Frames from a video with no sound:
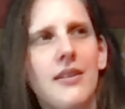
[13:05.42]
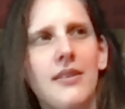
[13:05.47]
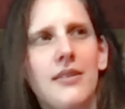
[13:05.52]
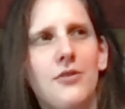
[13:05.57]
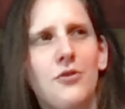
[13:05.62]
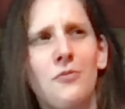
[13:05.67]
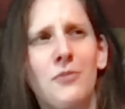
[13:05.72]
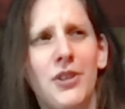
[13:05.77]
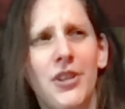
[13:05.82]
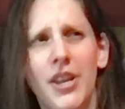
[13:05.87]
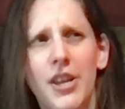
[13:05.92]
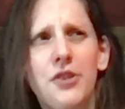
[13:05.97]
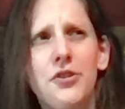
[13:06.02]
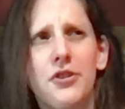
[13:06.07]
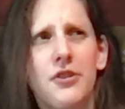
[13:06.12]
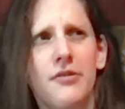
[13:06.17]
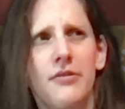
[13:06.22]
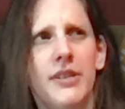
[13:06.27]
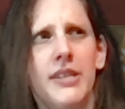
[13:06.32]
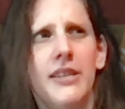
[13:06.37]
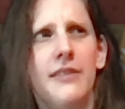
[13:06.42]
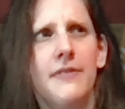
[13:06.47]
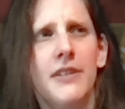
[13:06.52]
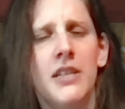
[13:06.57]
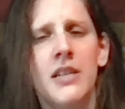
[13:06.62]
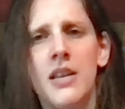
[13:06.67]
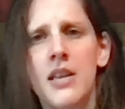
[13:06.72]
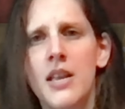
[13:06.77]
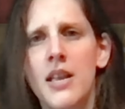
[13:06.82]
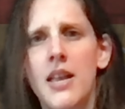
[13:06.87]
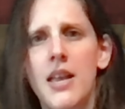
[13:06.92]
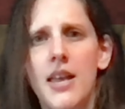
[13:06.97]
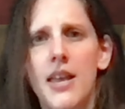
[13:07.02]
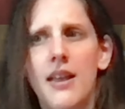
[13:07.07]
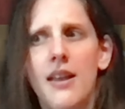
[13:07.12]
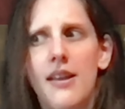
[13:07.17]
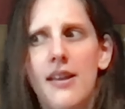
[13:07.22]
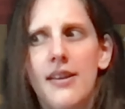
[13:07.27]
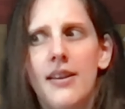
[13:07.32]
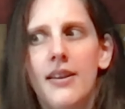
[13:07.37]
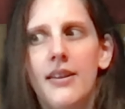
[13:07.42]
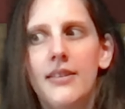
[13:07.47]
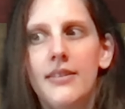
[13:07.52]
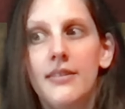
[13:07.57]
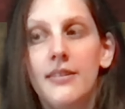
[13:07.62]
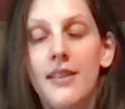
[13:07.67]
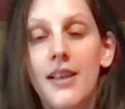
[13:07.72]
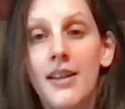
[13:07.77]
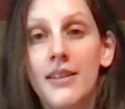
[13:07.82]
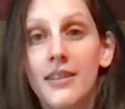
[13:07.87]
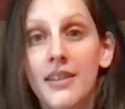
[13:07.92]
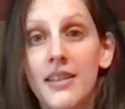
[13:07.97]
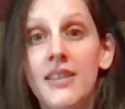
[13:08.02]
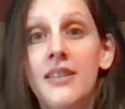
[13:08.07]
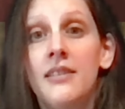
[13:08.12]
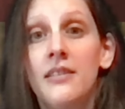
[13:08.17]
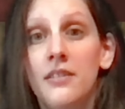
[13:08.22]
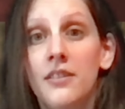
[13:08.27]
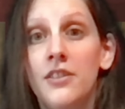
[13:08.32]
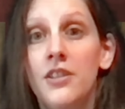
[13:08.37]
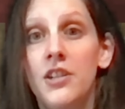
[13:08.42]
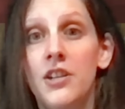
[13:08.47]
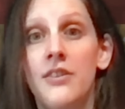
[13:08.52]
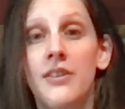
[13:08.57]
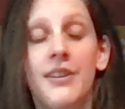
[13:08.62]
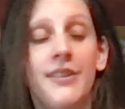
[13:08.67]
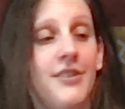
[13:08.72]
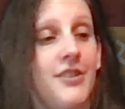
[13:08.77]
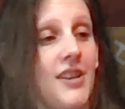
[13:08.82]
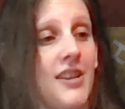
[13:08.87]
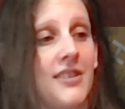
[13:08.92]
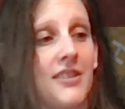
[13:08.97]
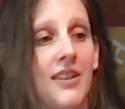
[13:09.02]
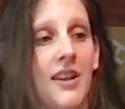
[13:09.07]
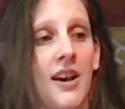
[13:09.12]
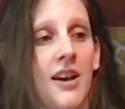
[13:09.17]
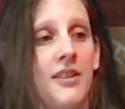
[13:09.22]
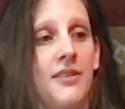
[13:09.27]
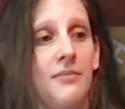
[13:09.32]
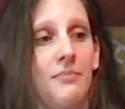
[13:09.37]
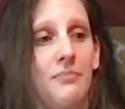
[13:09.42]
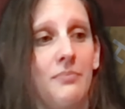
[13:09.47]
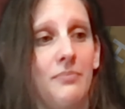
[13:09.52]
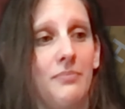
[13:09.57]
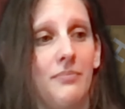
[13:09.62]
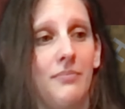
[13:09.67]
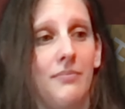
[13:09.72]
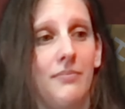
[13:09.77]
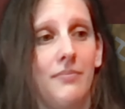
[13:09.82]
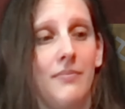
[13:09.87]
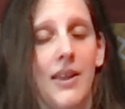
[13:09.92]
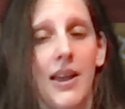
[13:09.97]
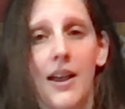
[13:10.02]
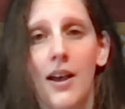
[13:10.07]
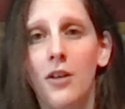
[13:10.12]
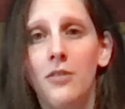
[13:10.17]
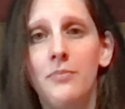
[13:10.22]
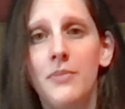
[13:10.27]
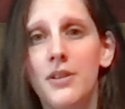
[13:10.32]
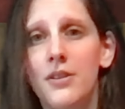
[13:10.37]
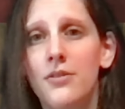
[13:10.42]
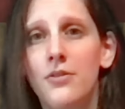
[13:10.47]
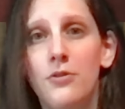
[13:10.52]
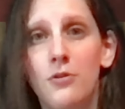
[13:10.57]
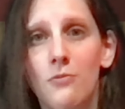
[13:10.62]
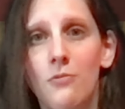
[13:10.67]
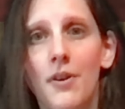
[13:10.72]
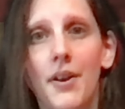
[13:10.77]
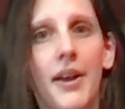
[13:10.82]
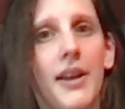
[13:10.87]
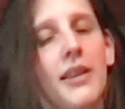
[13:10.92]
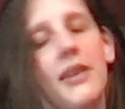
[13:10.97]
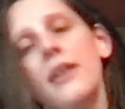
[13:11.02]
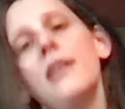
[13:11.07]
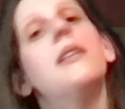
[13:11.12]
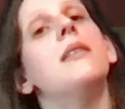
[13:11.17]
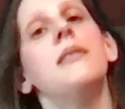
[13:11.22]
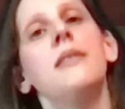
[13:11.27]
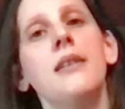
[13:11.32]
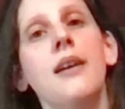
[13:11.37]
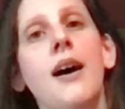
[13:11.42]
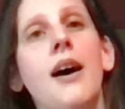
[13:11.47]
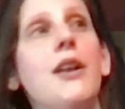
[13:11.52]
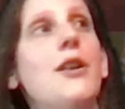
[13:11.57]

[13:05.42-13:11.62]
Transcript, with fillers: so much history, even it's a lot to handle. You know, I just ask God, help me to do what I can. I